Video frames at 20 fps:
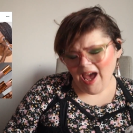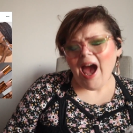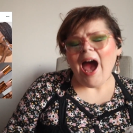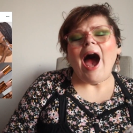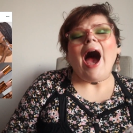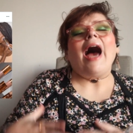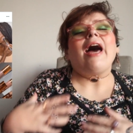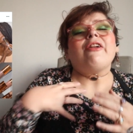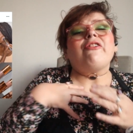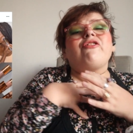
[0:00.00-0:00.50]

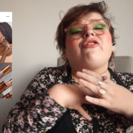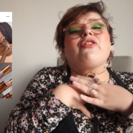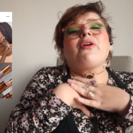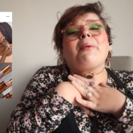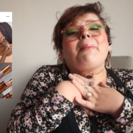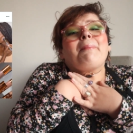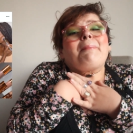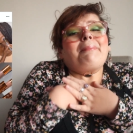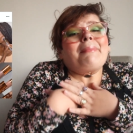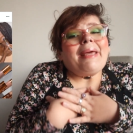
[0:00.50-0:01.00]
and for
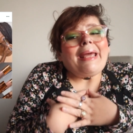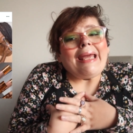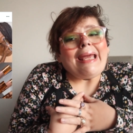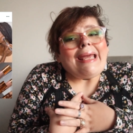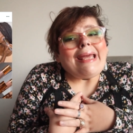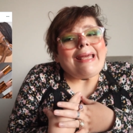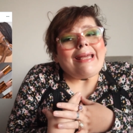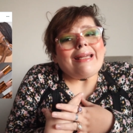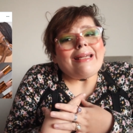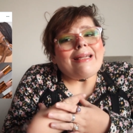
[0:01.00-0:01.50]

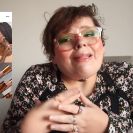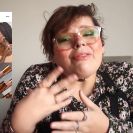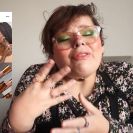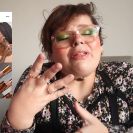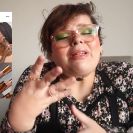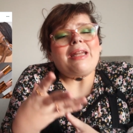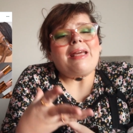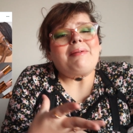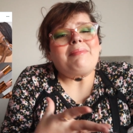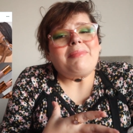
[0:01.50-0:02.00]
me, the
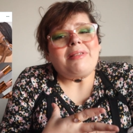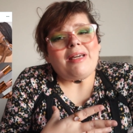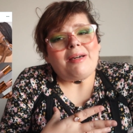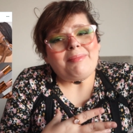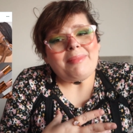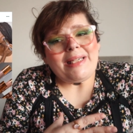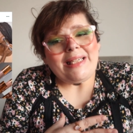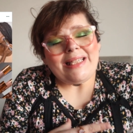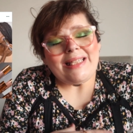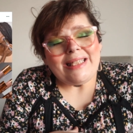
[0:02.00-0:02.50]
name
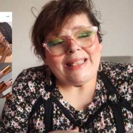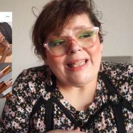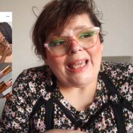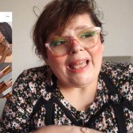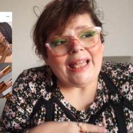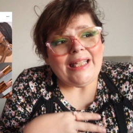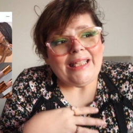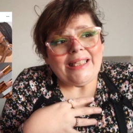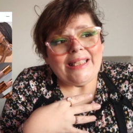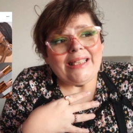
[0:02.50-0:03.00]
Yummy
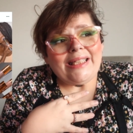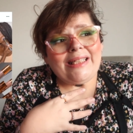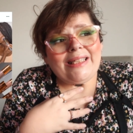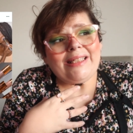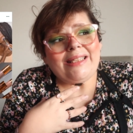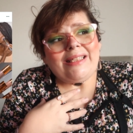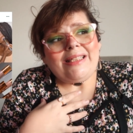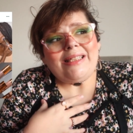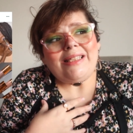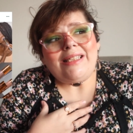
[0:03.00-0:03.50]
Skin
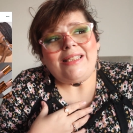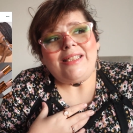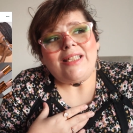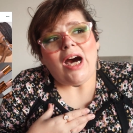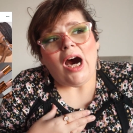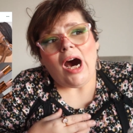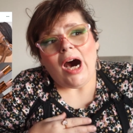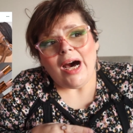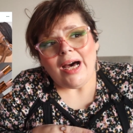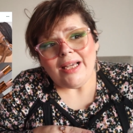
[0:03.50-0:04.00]

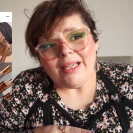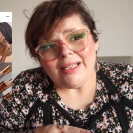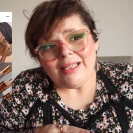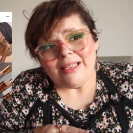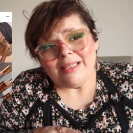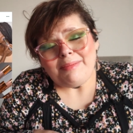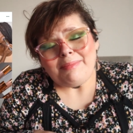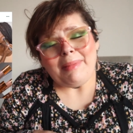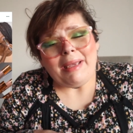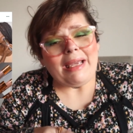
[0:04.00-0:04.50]
does
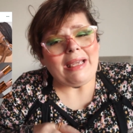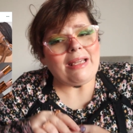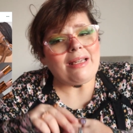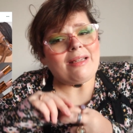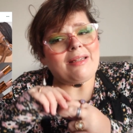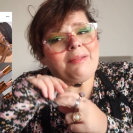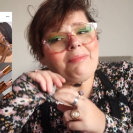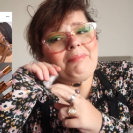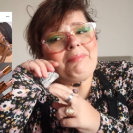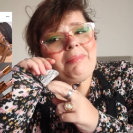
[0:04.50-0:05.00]

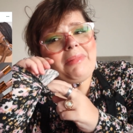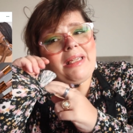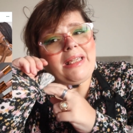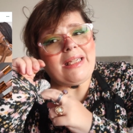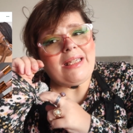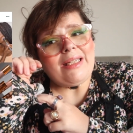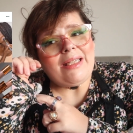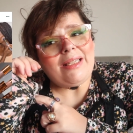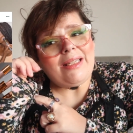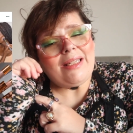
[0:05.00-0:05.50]
make
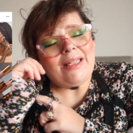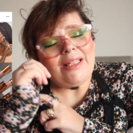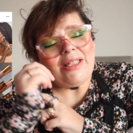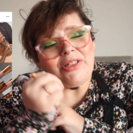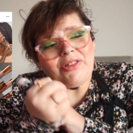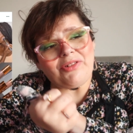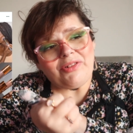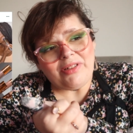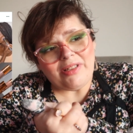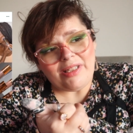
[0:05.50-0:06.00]
me
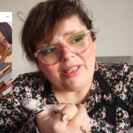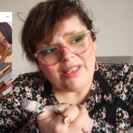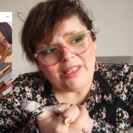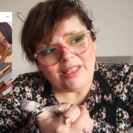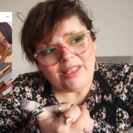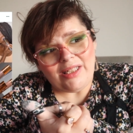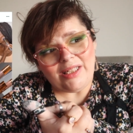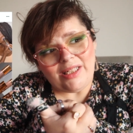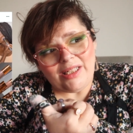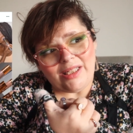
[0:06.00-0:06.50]

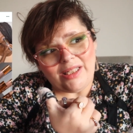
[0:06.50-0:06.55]
interested.